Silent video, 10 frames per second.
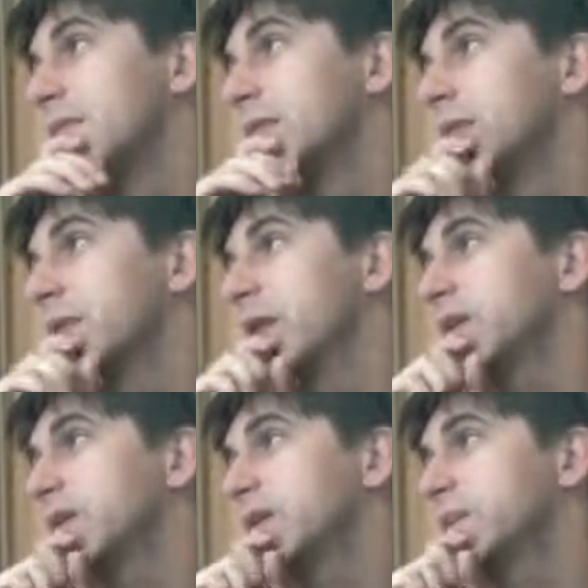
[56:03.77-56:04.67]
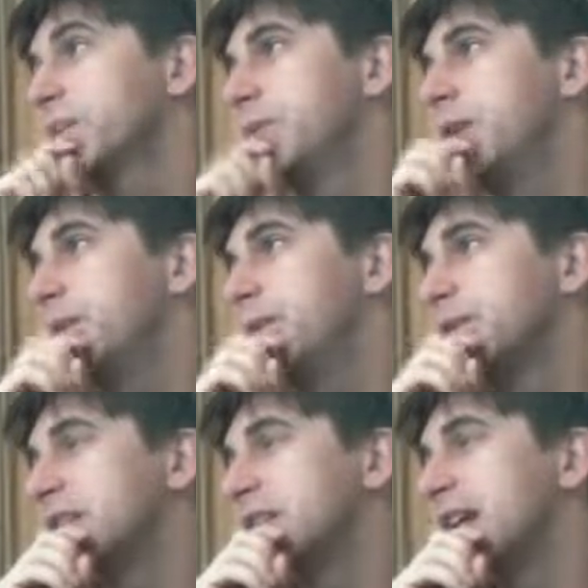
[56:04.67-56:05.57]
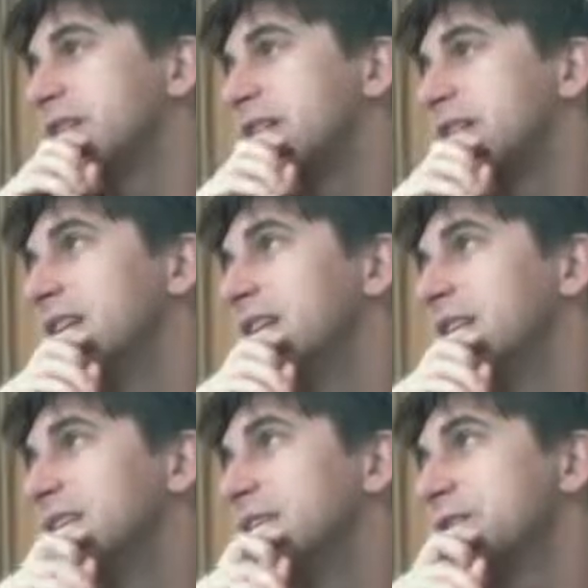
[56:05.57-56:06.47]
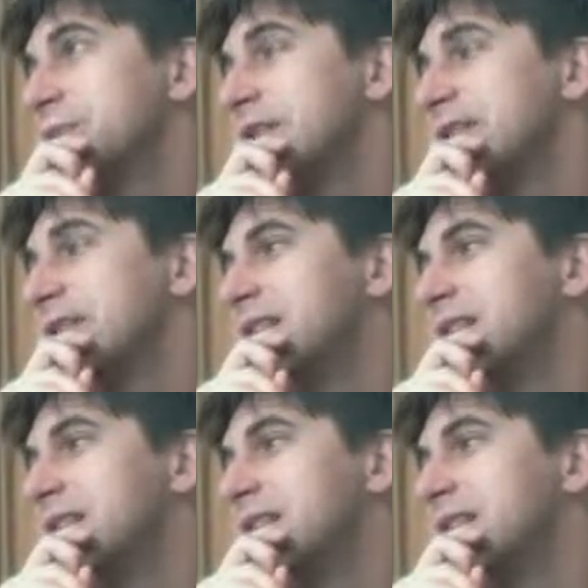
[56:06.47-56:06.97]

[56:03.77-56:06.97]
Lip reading: Create scriptable object asset. Sweet.